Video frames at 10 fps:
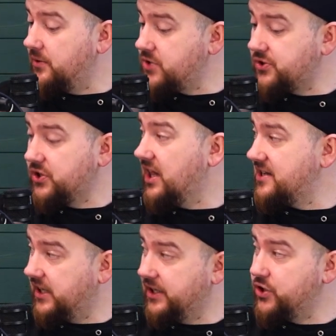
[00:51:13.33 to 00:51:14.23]
And he was also
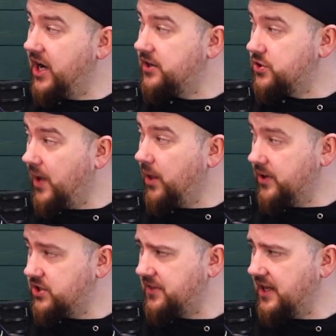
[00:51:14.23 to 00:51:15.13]
classically trained as well,
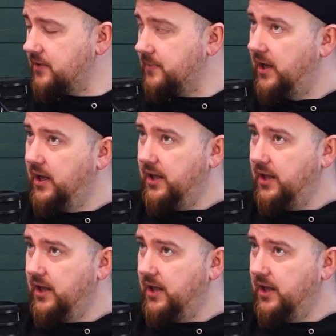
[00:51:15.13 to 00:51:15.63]
which I think